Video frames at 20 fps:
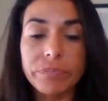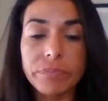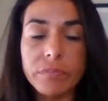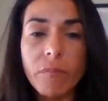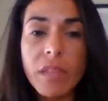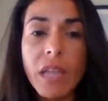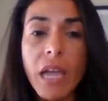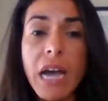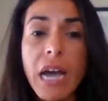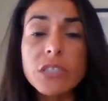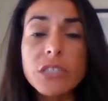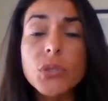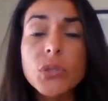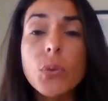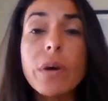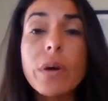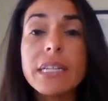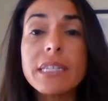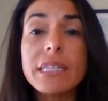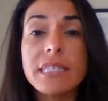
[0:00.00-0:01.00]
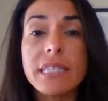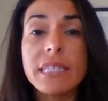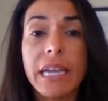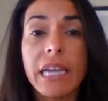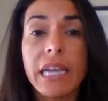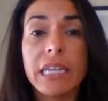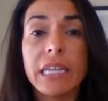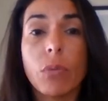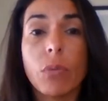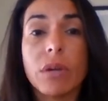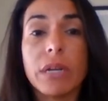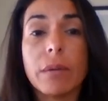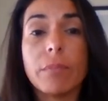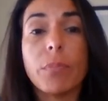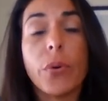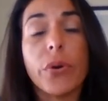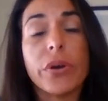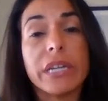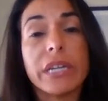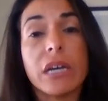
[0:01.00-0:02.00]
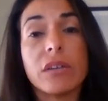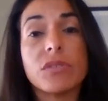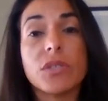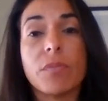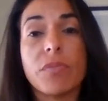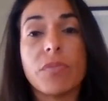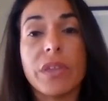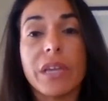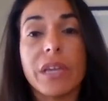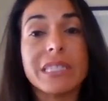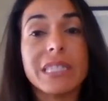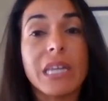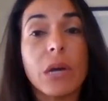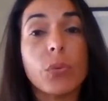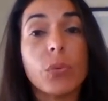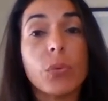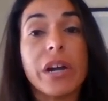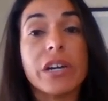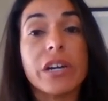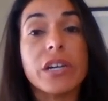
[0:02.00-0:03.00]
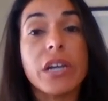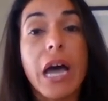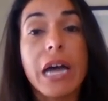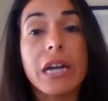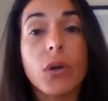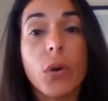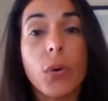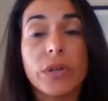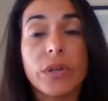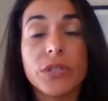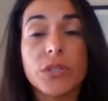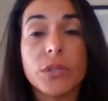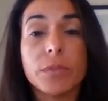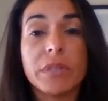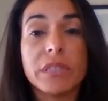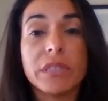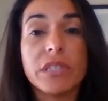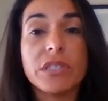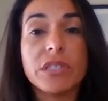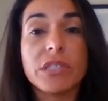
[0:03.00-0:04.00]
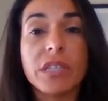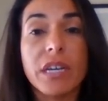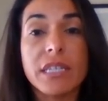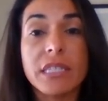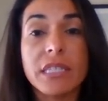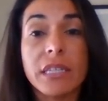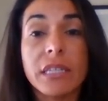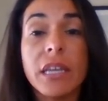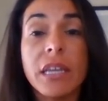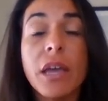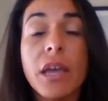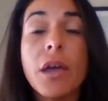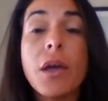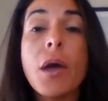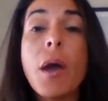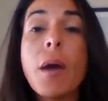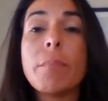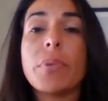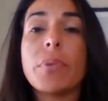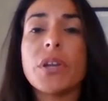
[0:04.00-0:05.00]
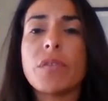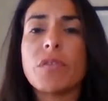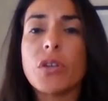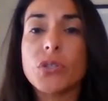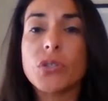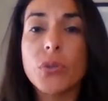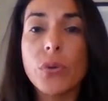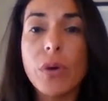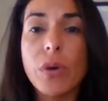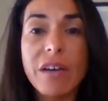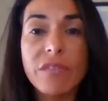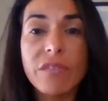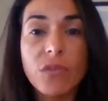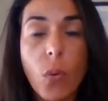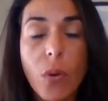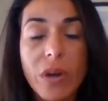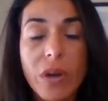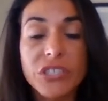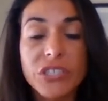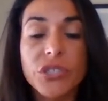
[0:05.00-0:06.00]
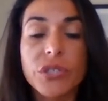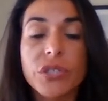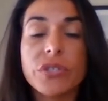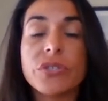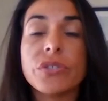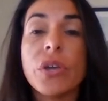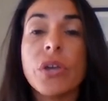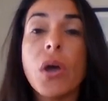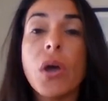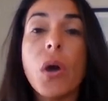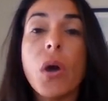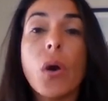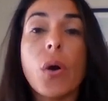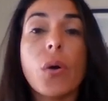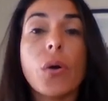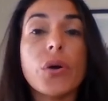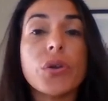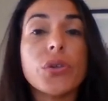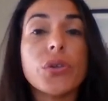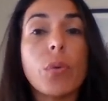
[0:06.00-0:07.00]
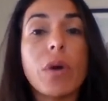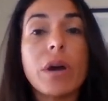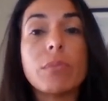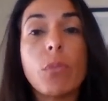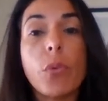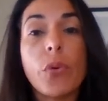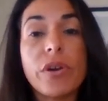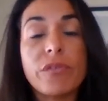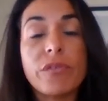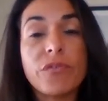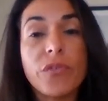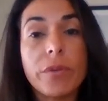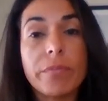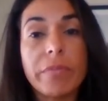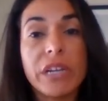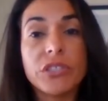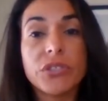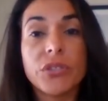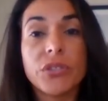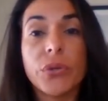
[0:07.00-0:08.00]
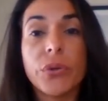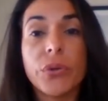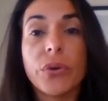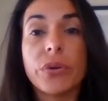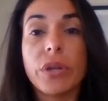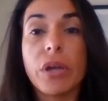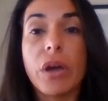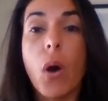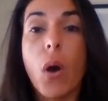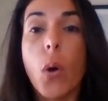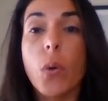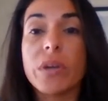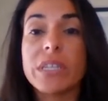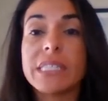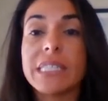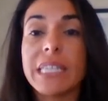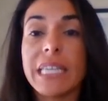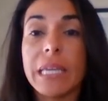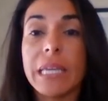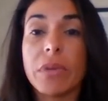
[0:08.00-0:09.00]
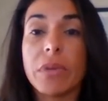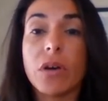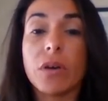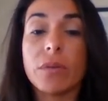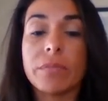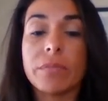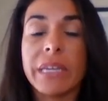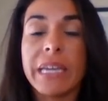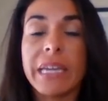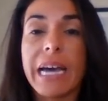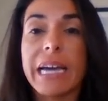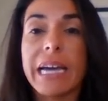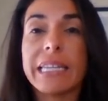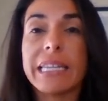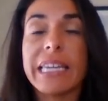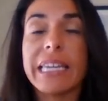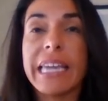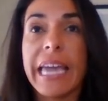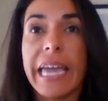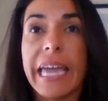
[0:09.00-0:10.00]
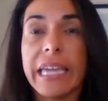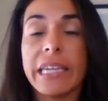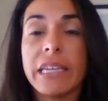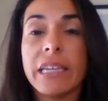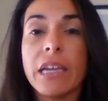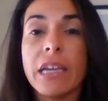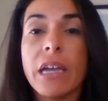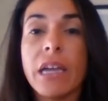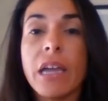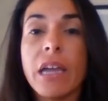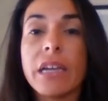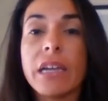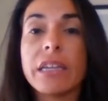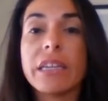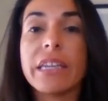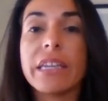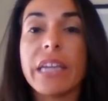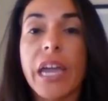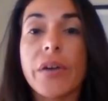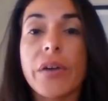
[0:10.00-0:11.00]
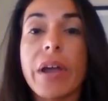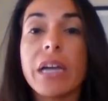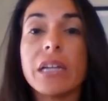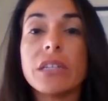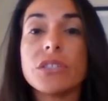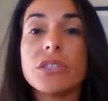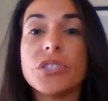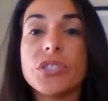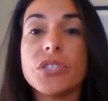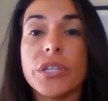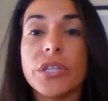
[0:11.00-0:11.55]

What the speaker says: I do want to say, and I want to point out some things that we are not going to be discussing, but if you do have questions or you want more information, you can always email me at kguerra,